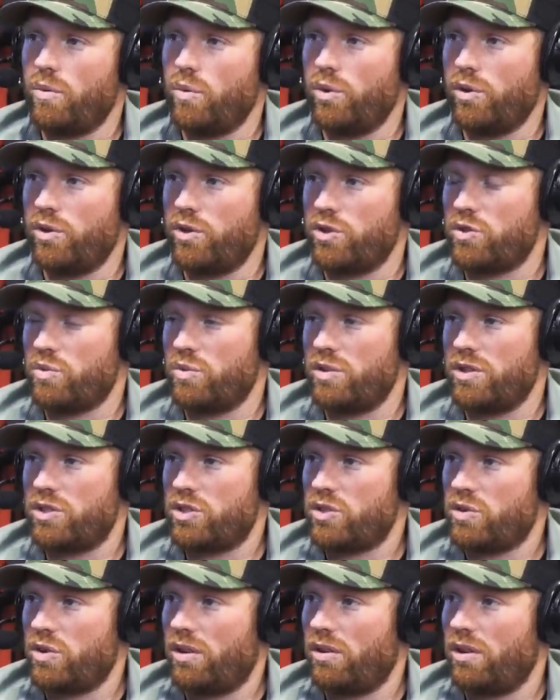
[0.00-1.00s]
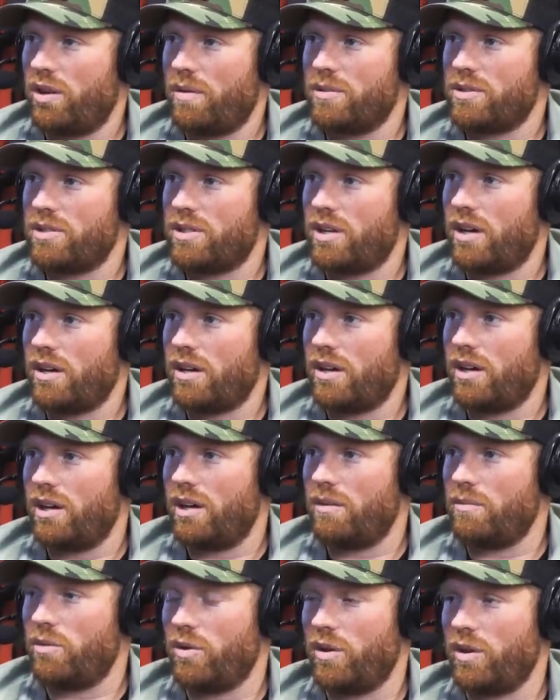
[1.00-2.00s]

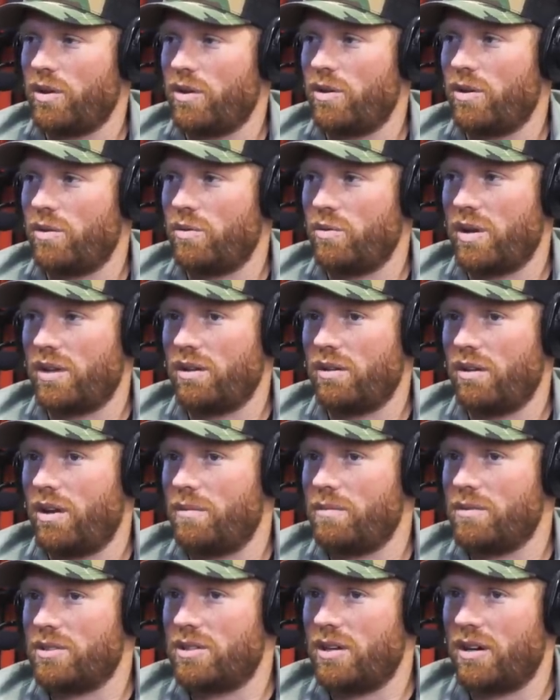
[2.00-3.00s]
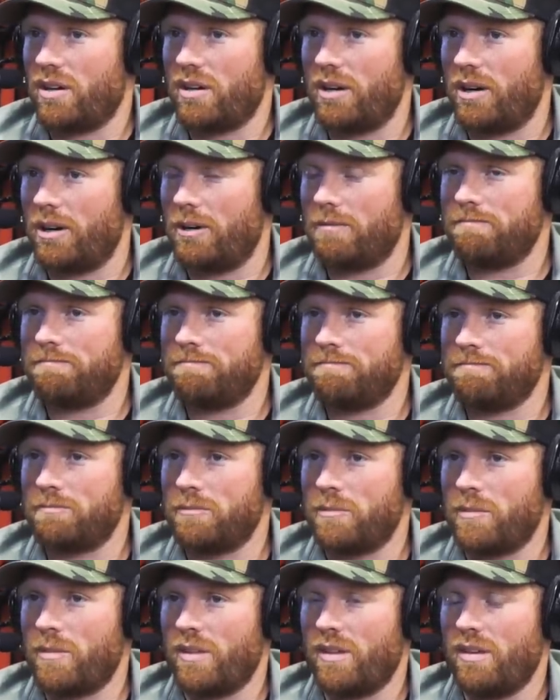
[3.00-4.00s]
wildernessridgetrailllamas.com, or they can go to rentllamas.com.
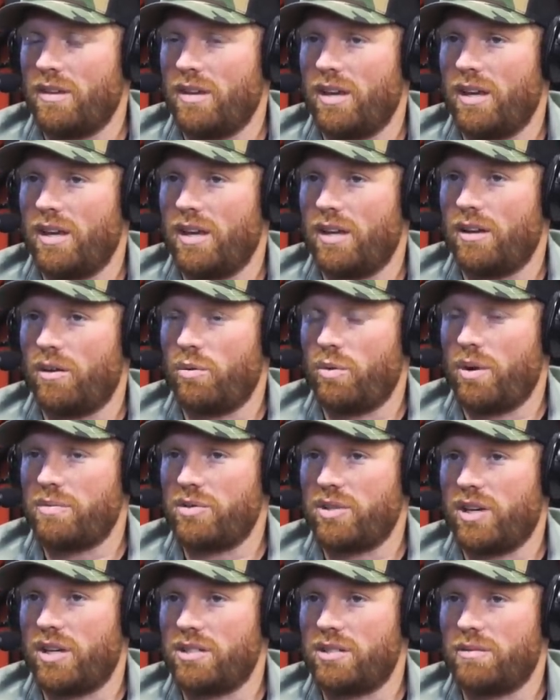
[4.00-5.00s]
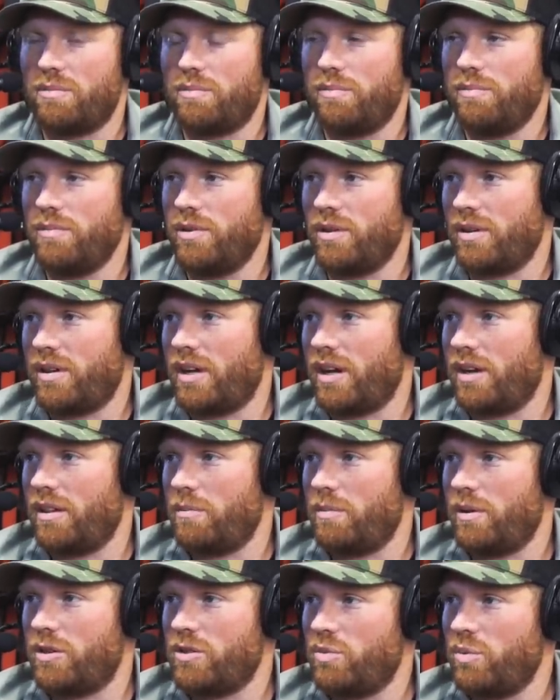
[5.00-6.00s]
Okay. And our website's, you know, kind of
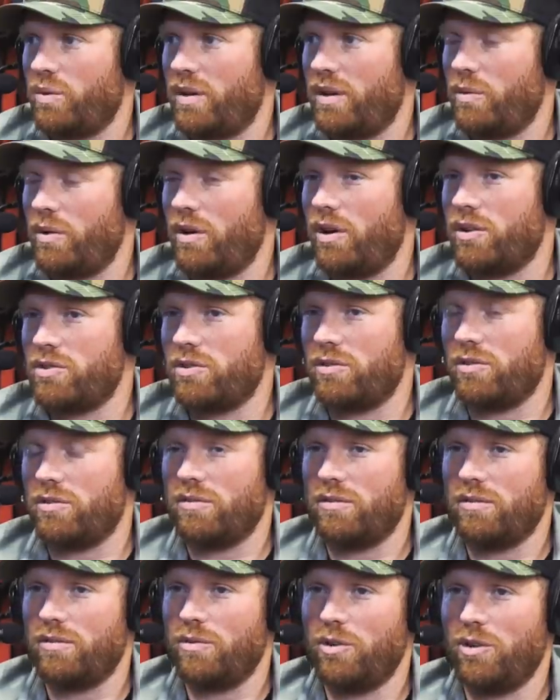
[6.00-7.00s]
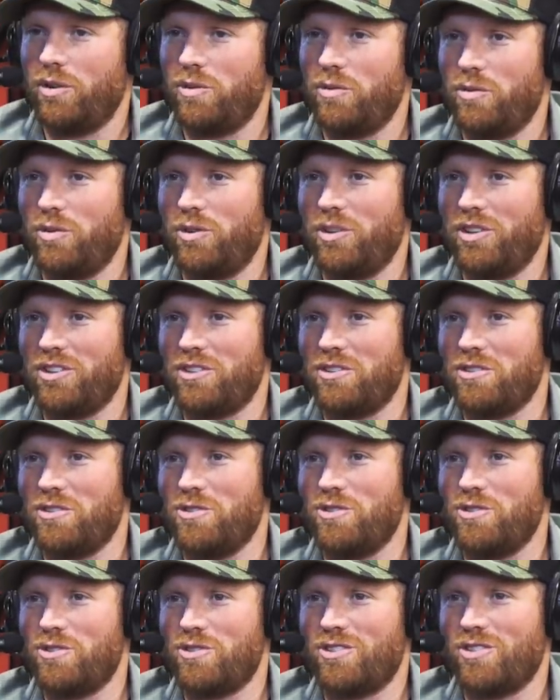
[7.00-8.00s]
the best way. We also we don't really
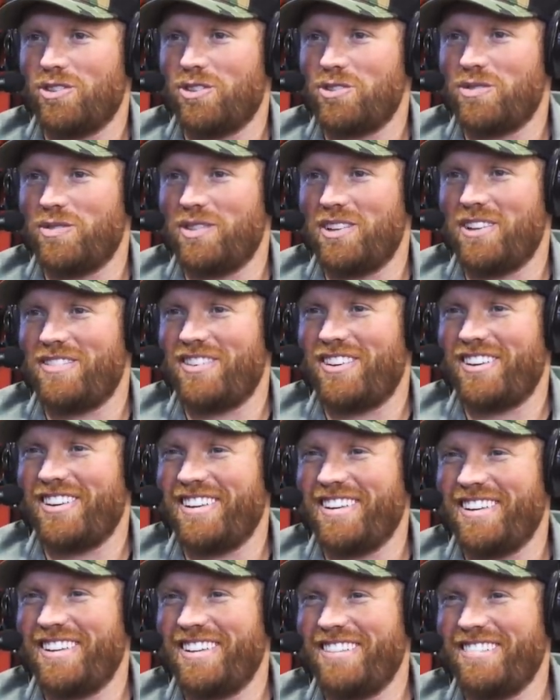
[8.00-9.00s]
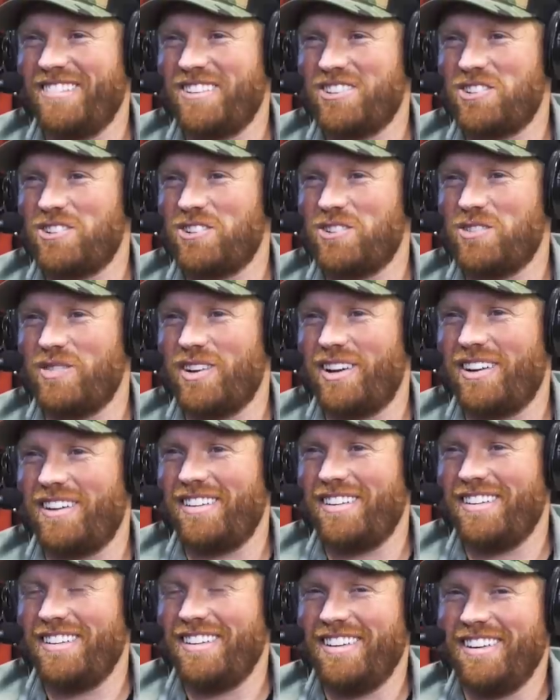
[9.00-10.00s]
use social media very good. we should do
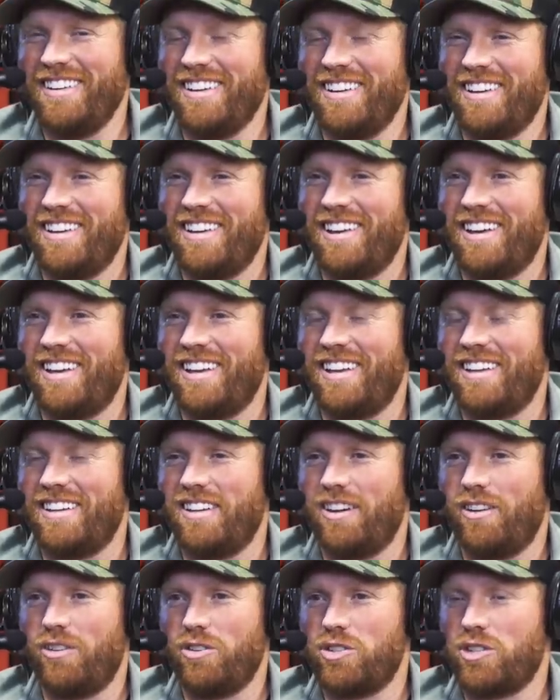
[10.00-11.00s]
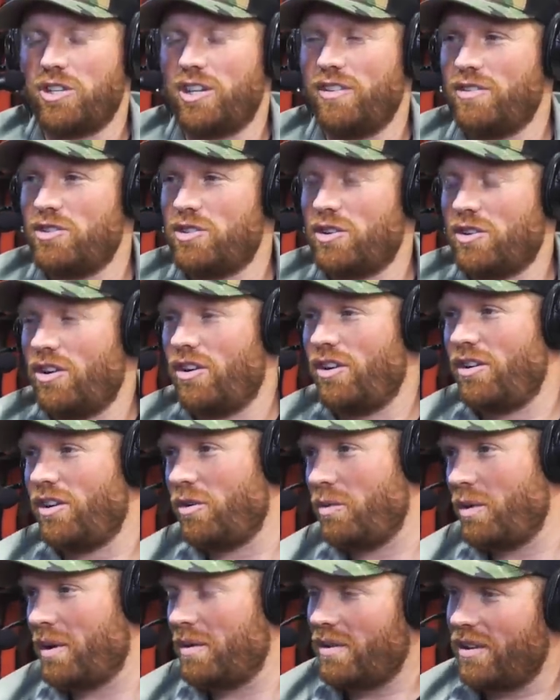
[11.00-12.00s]
better. And uh, or just give us a call.
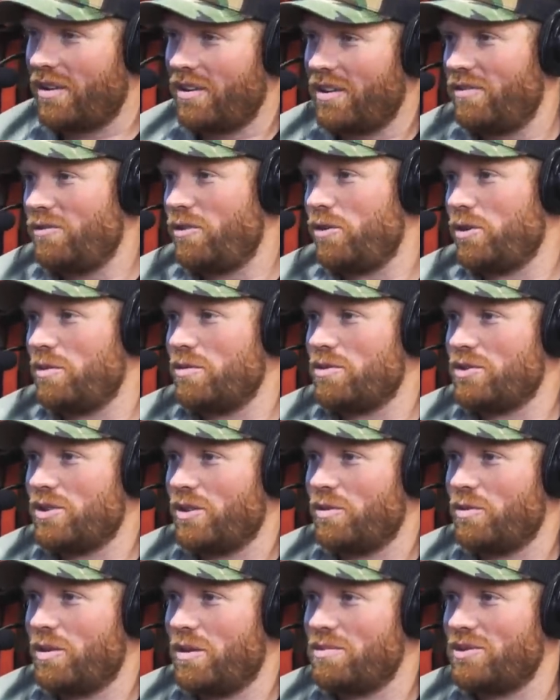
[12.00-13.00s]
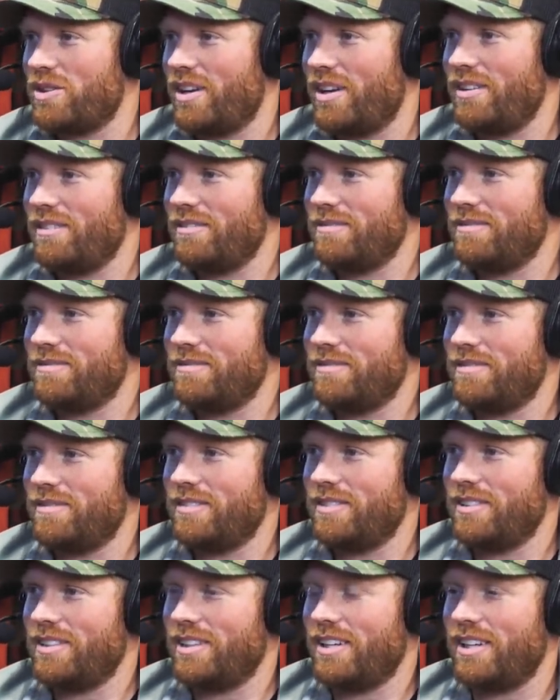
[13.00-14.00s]
Our web, our phone number's on the website.
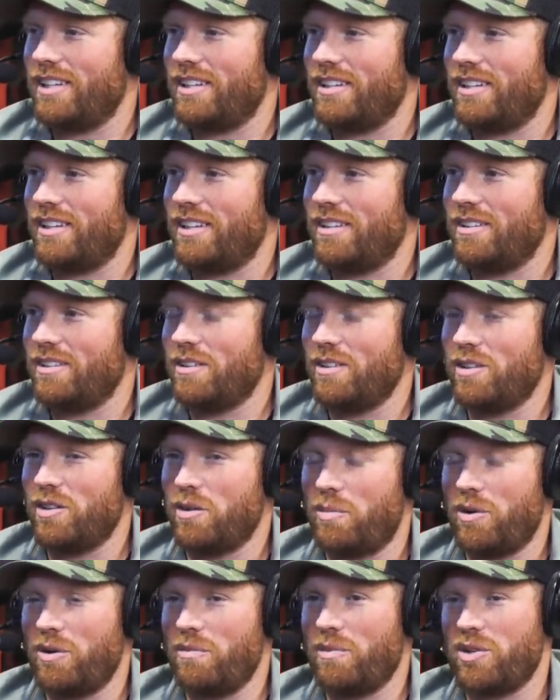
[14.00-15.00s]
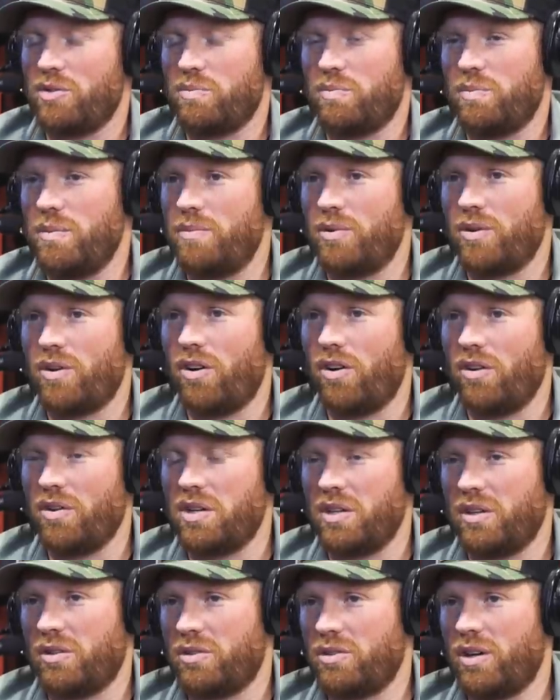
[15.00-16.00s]
Okay. And uh, pretty much people call
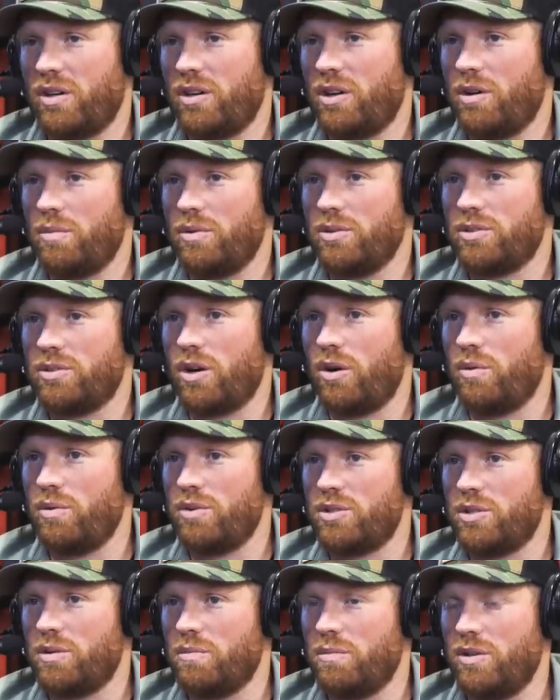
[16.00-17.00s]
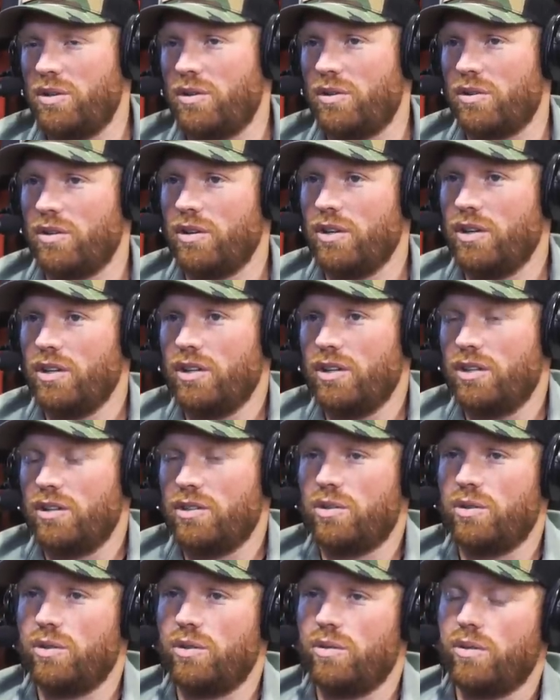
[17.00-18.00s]
in and they'll talk almost always to me or
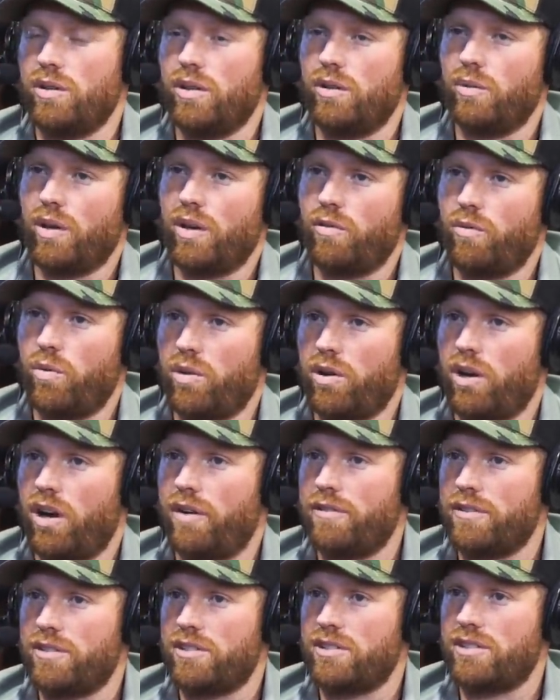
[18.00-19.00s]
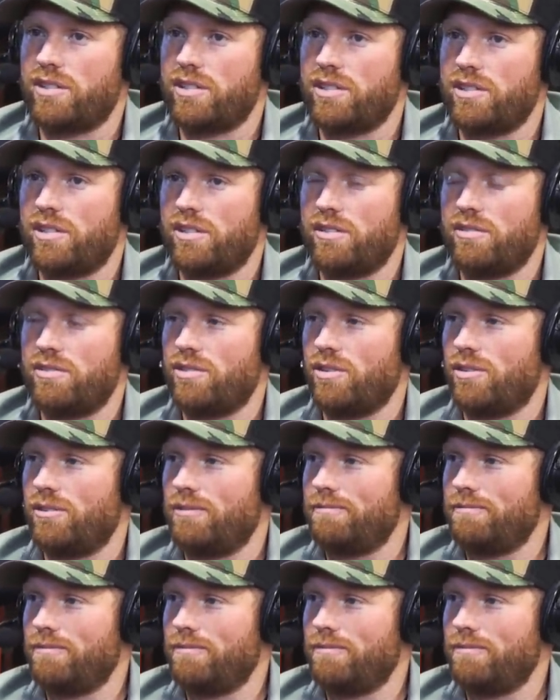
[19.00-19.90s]
to uh, we have one office assistant so